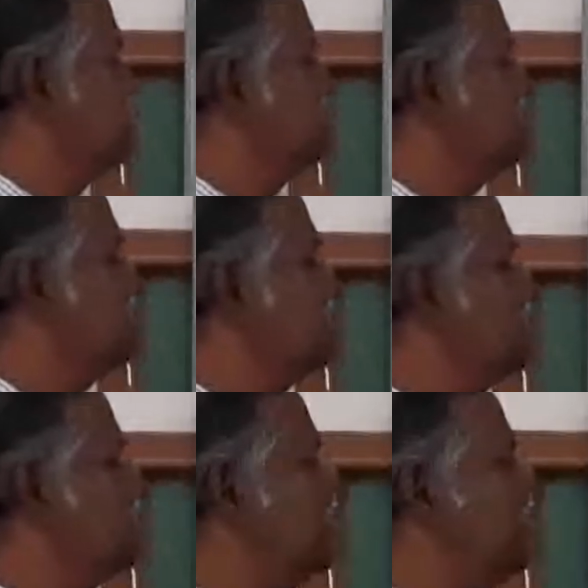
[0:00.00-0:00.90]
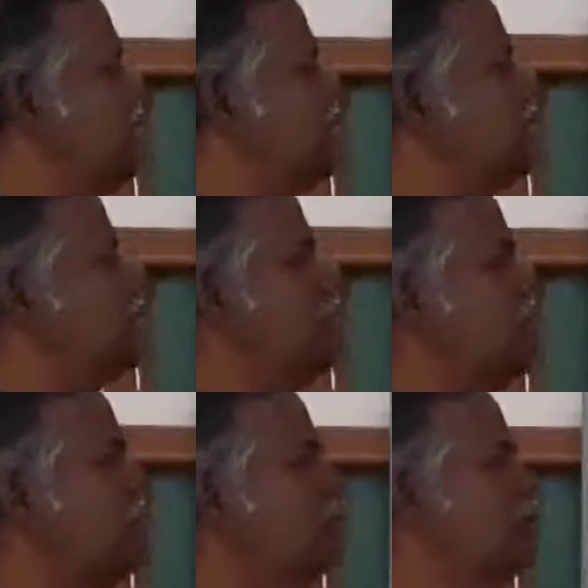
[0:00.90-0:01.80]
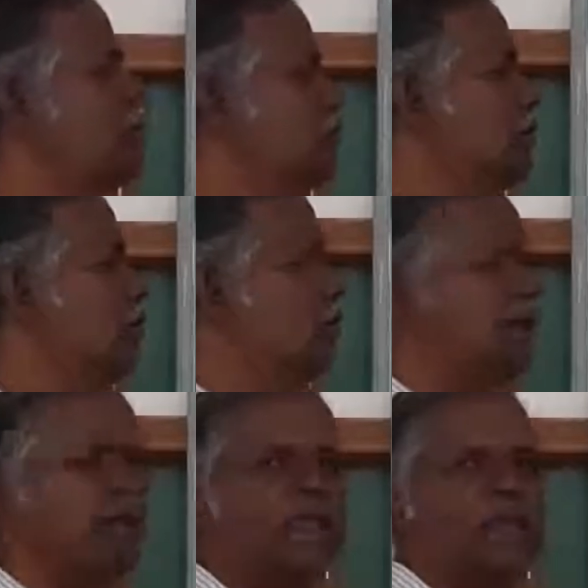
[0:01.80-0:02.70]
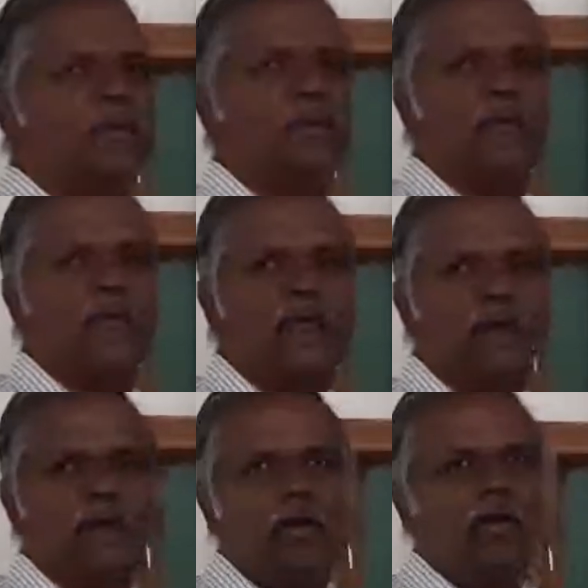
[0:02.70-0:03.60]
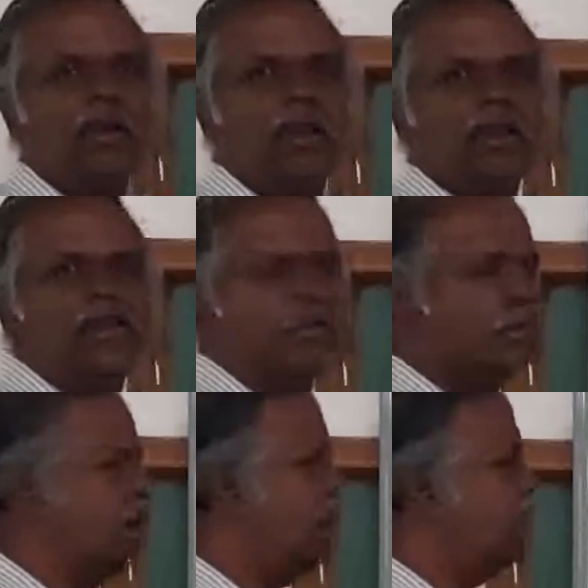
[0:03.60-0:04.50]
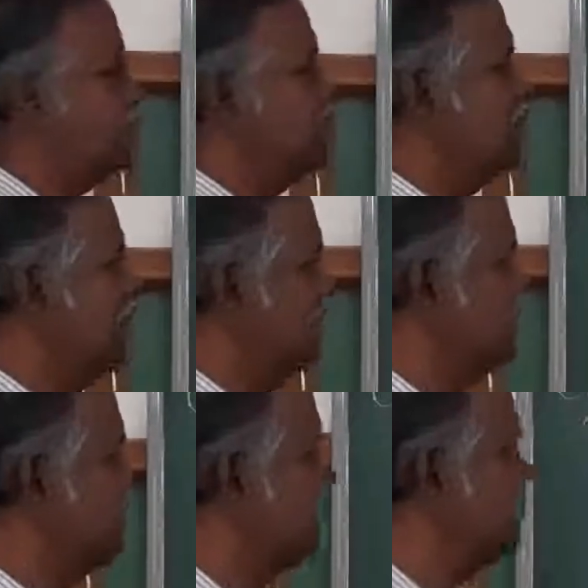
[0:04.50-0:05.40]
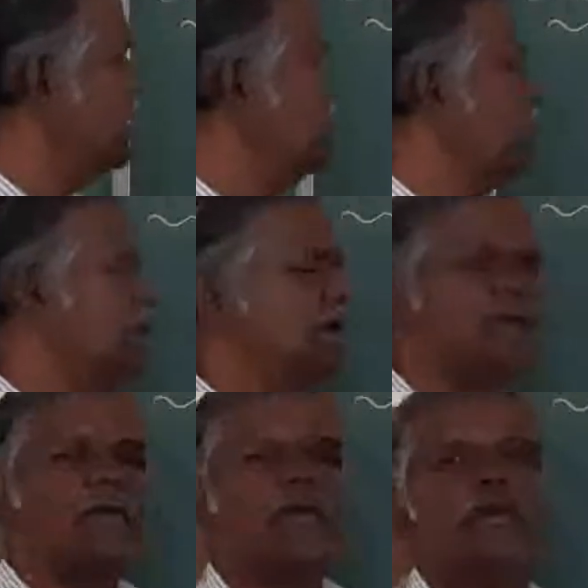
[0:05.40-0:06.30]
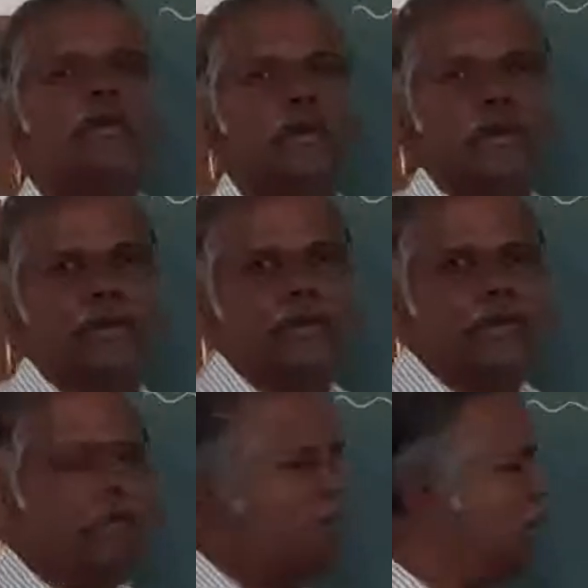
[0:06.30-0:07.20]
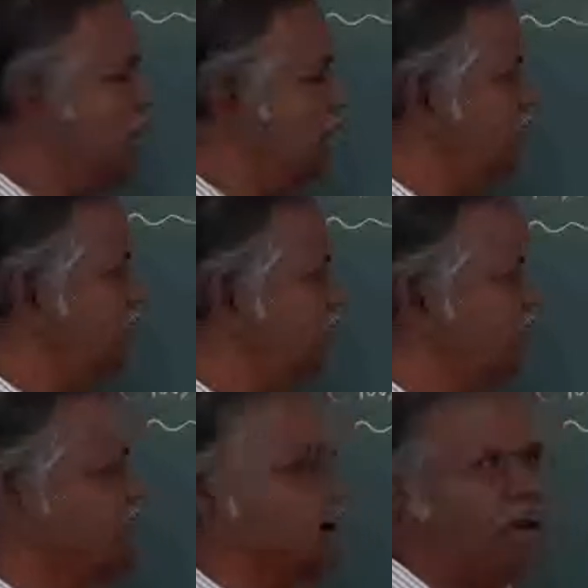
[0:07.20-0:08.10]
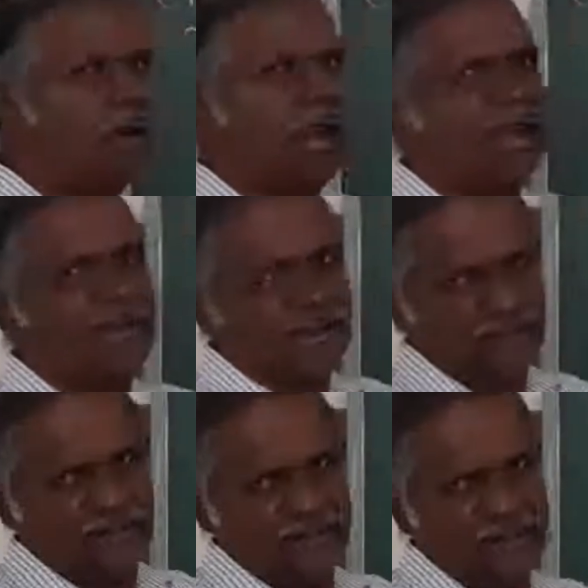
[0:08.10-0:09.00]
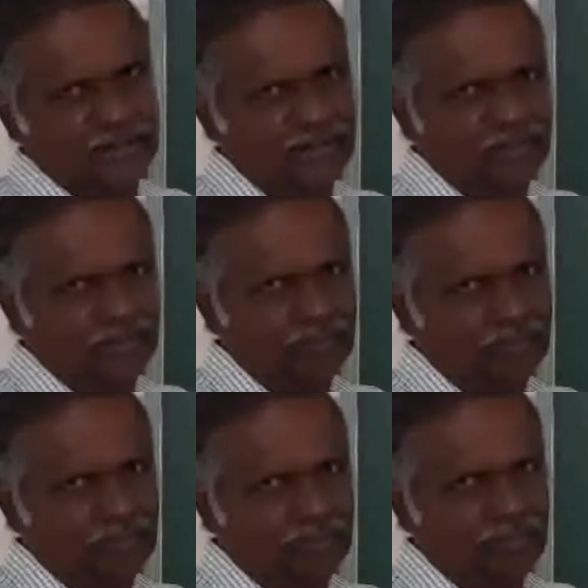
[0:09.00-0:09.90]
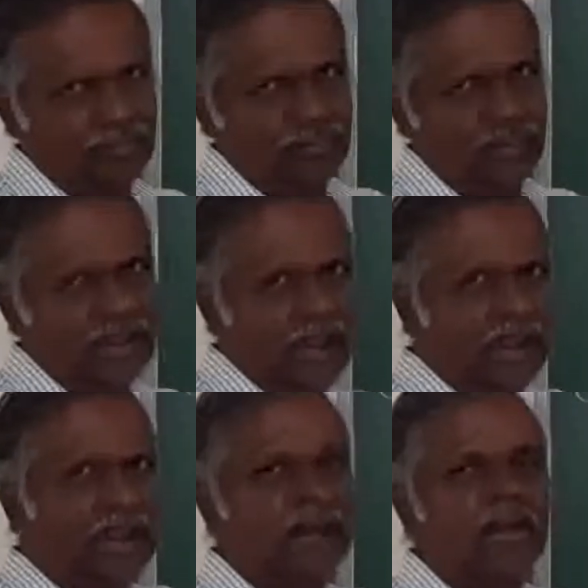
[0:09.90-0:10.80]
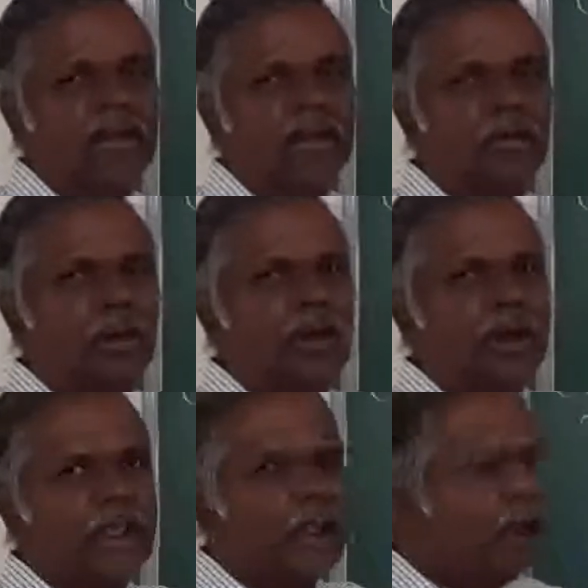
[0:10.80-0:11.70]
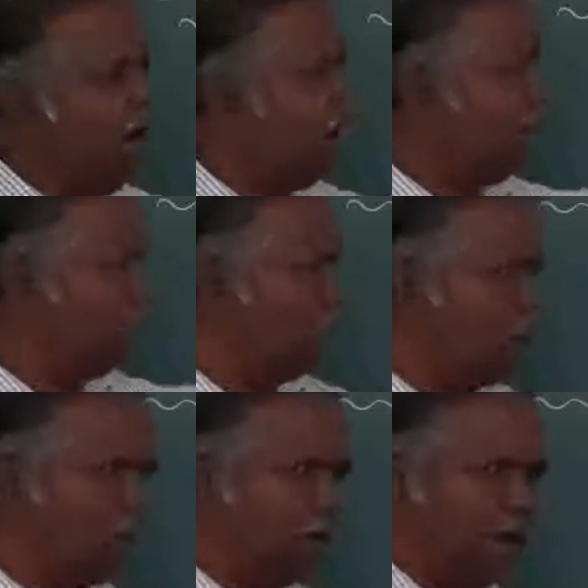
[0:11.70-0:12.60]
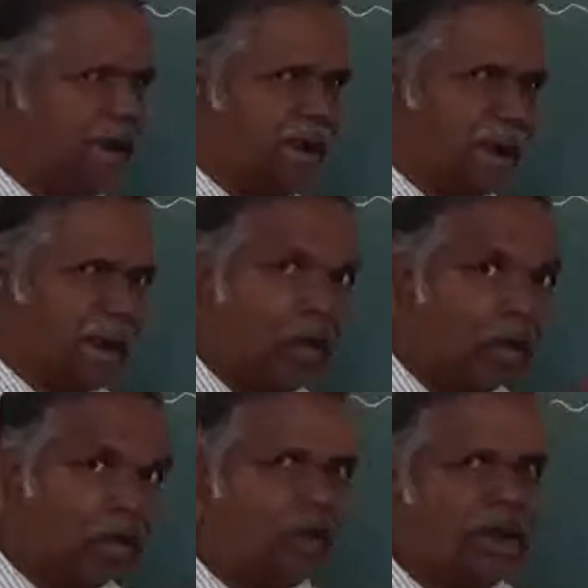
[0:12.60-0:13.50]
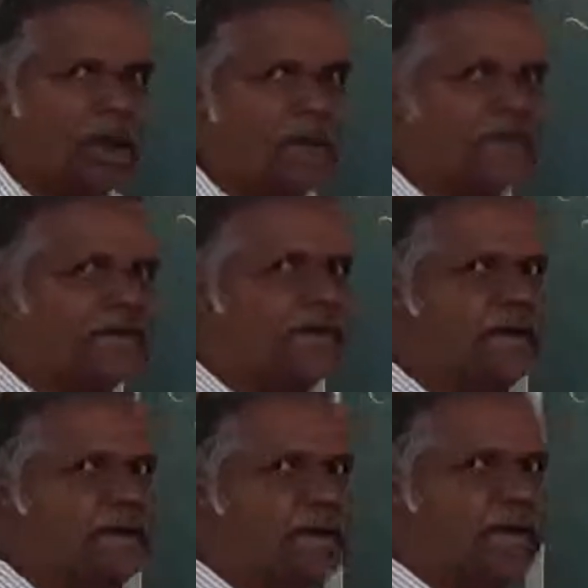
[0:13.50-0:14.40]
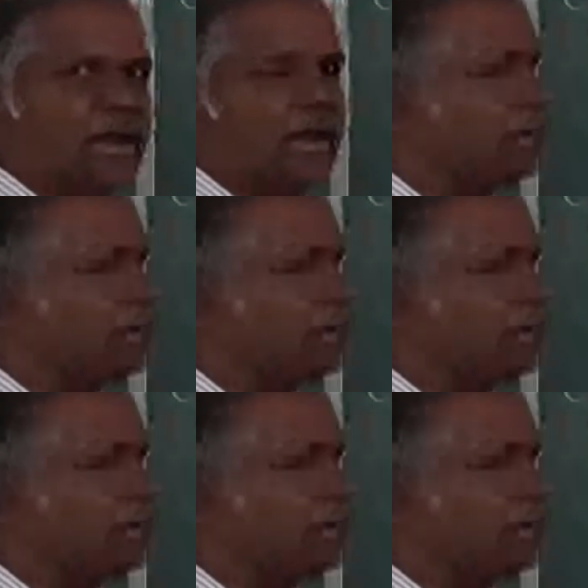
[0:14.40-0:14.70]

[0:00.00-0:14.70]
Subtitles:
Nutrition means the mode of taking food by an organism and utilization by the body is called nutrition. That means how it utilizes in their body and how to obtain, how to utilize. That